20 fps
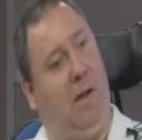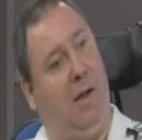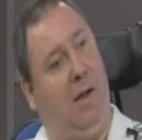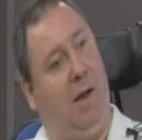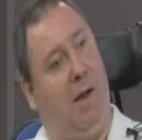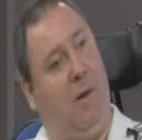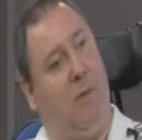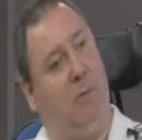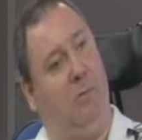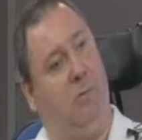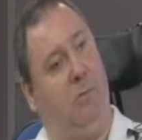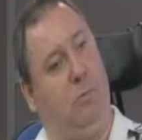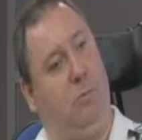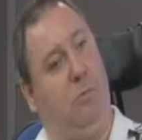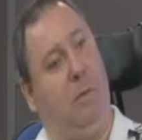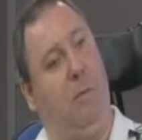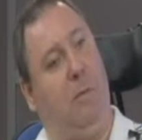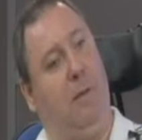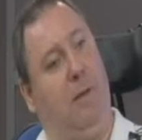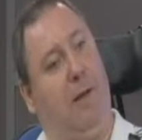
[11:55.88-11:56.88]

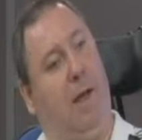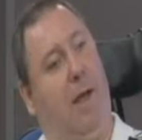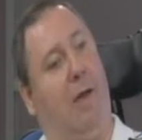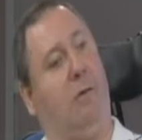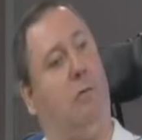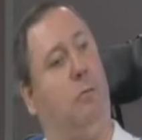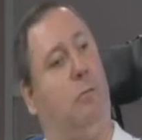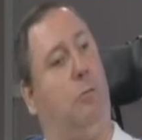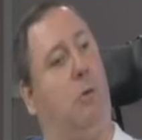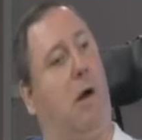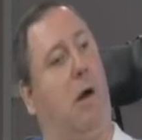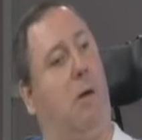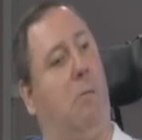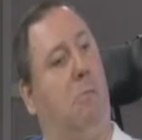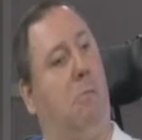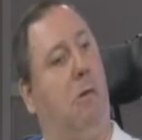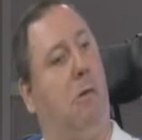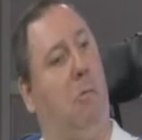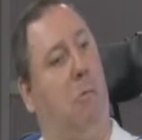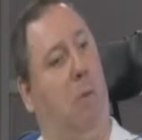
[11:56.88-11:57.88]
eligibility, that's
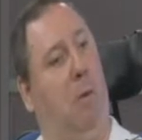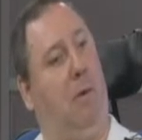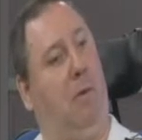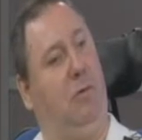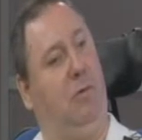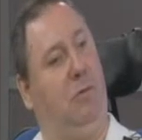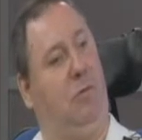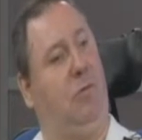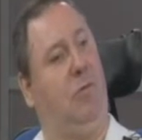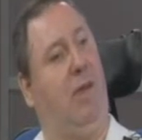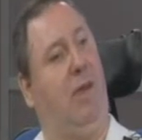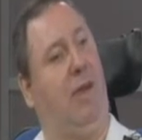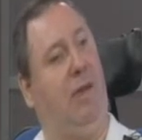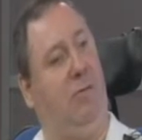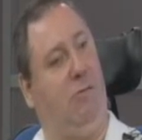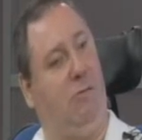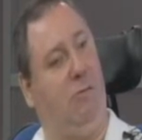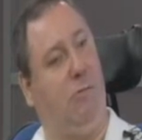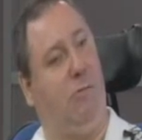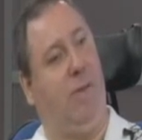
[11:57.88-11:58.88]
probably what
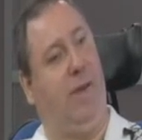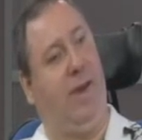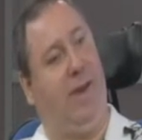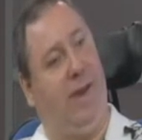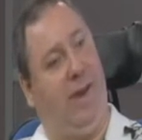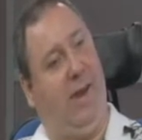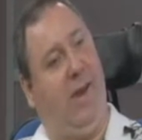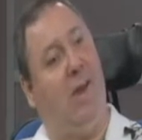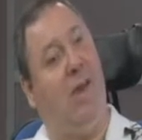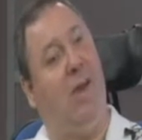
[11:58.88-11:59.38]
saved me.